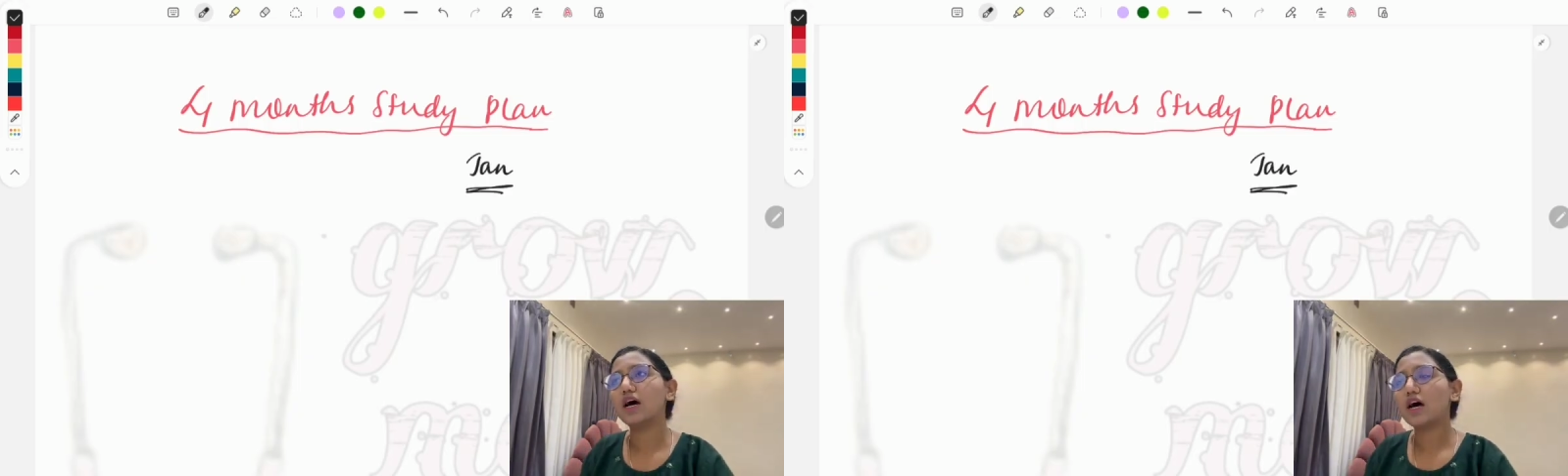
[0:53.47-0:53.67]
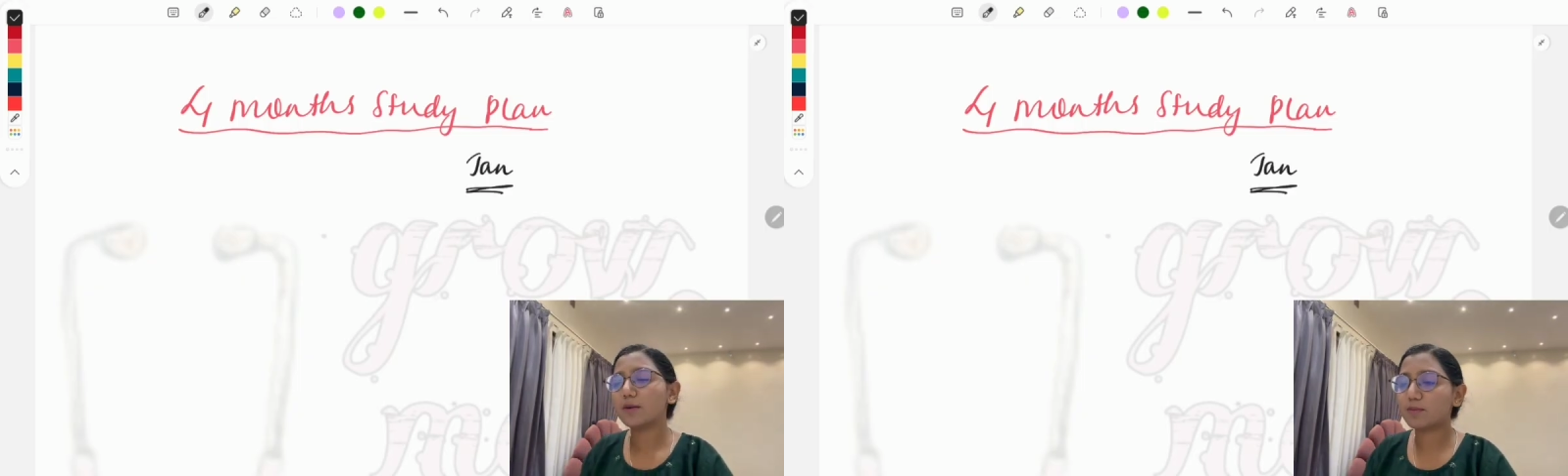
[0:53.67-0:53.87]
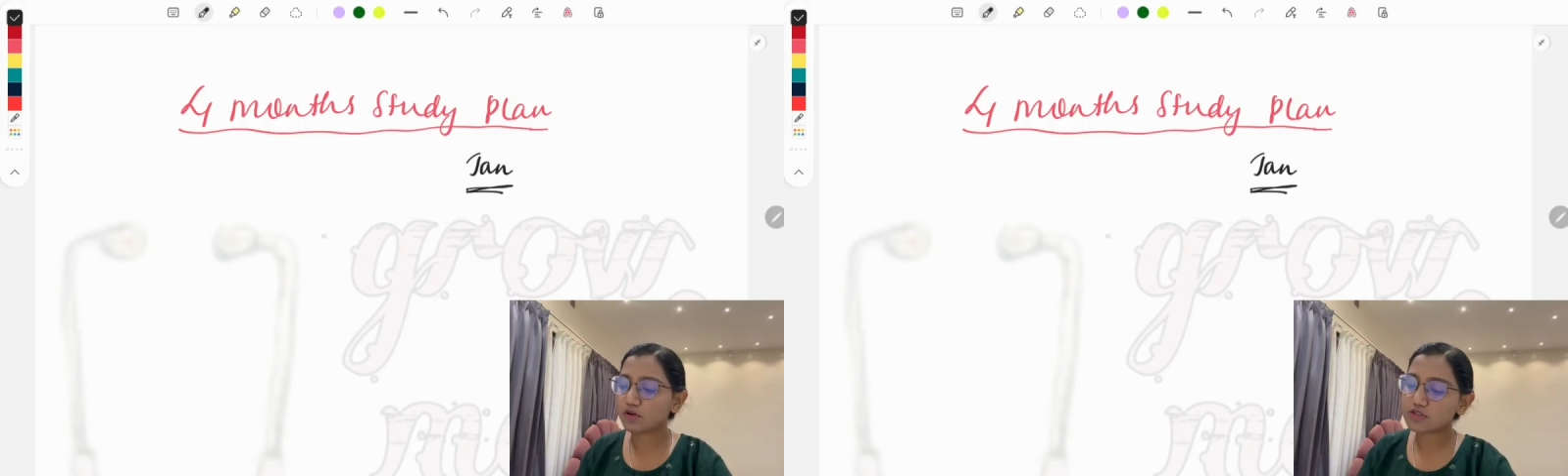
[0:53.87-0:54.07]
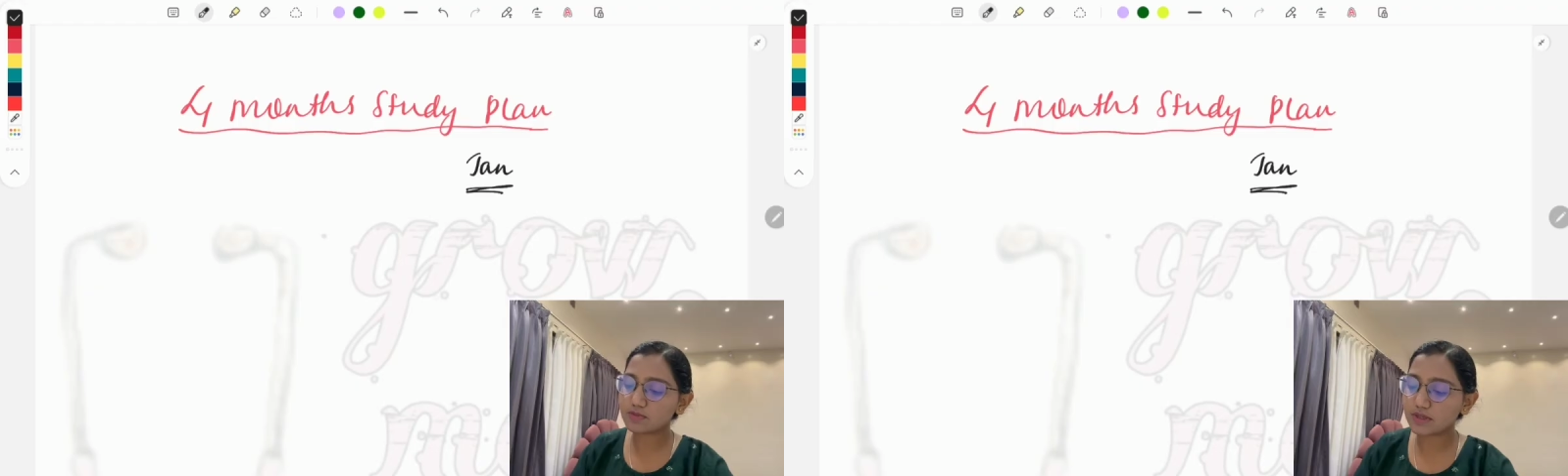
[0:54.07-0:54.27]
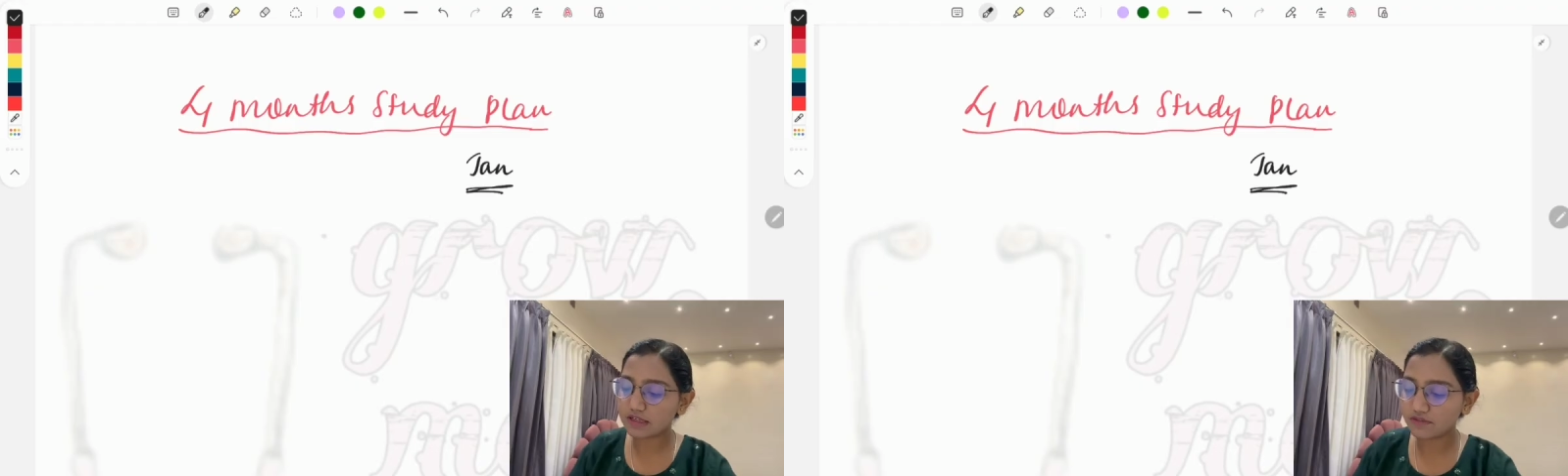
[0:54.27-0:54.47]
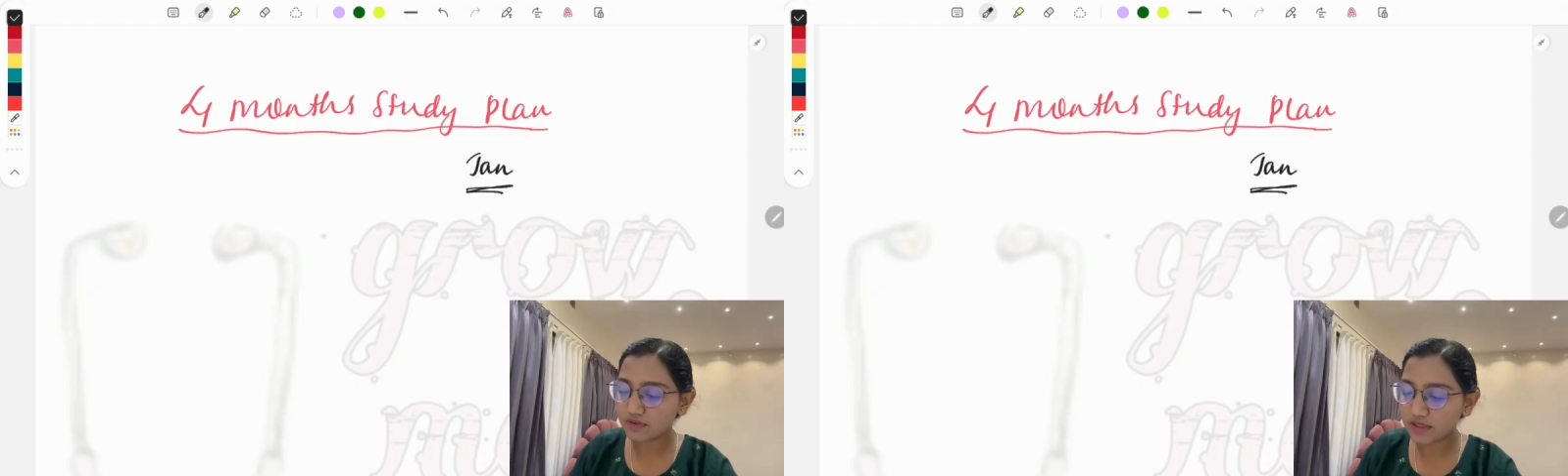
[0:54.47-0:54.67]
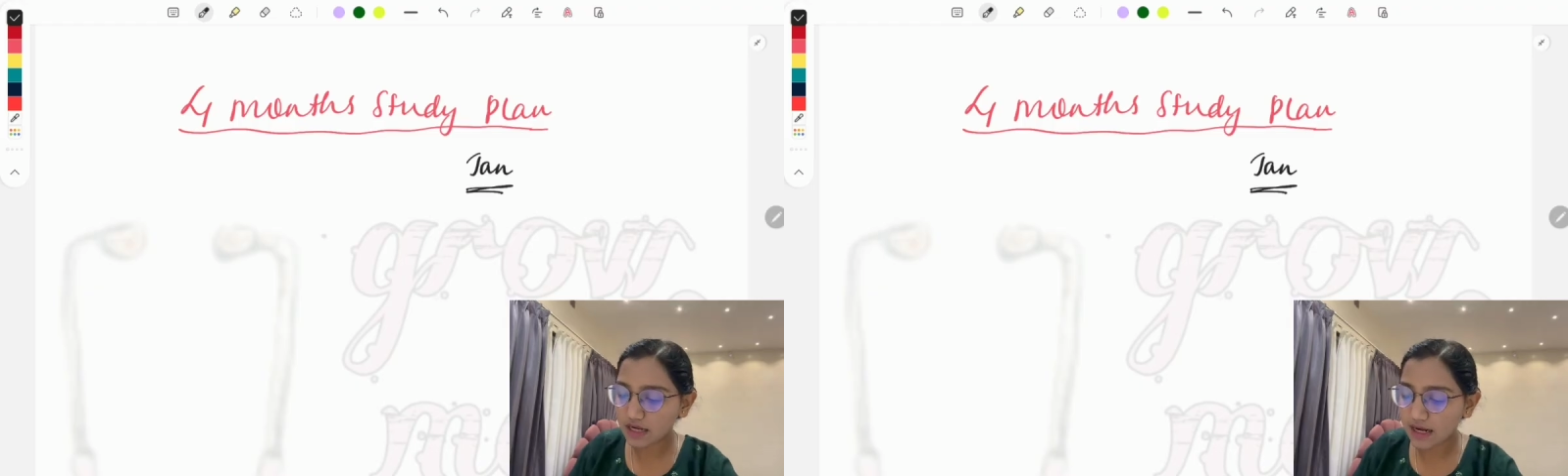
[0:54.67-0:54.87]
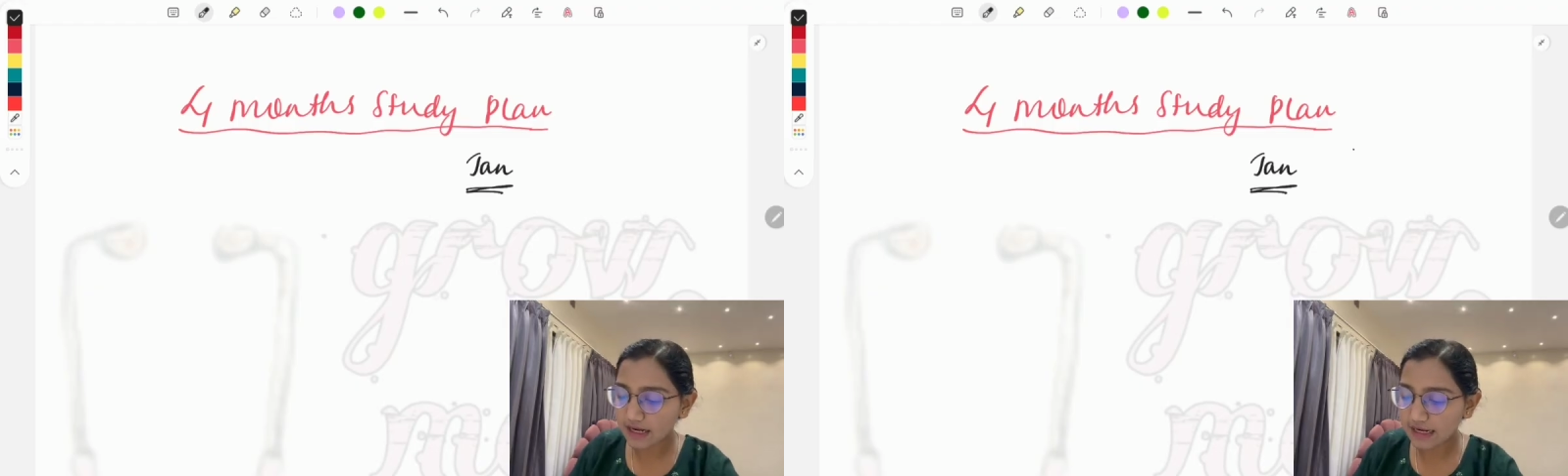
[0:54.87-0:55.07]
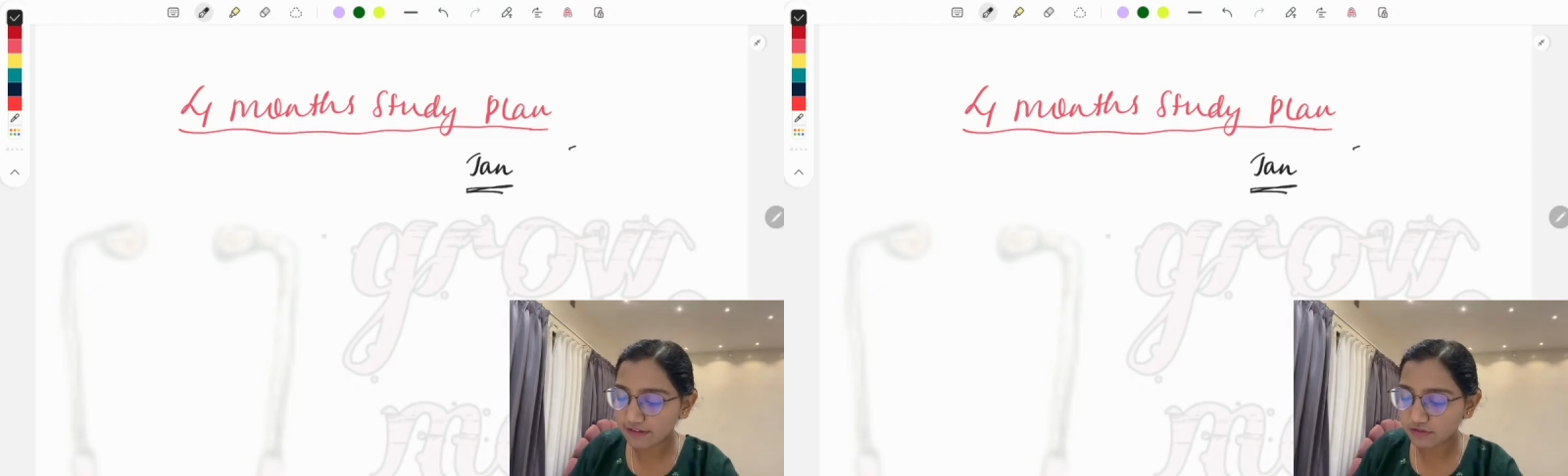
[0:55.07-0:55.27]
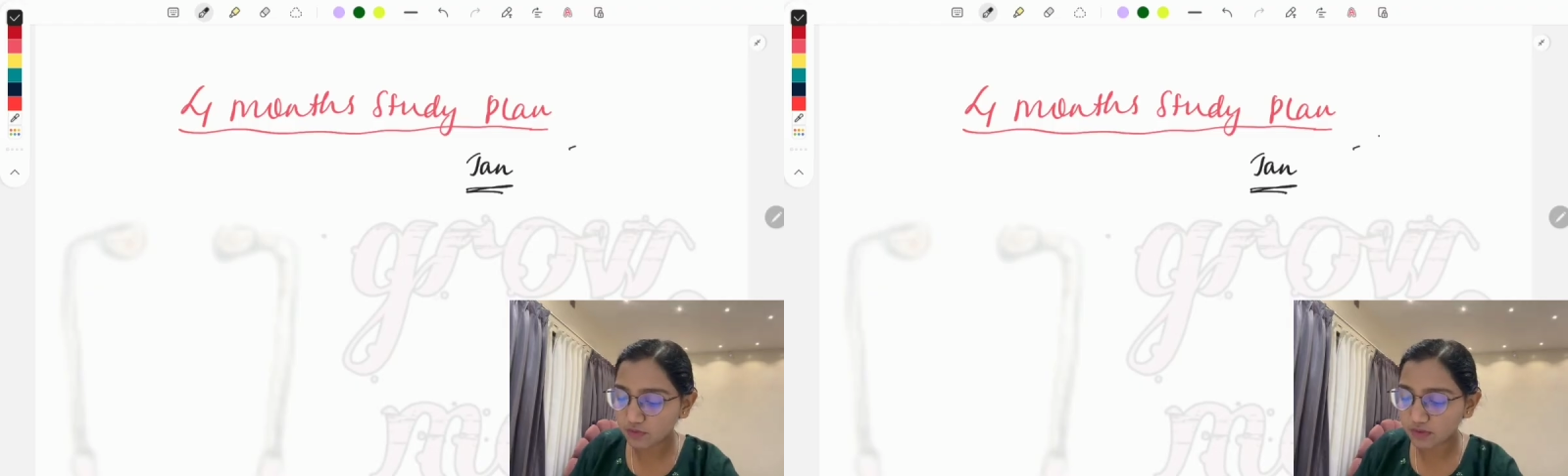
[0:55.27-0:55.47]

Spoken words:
approximately we are left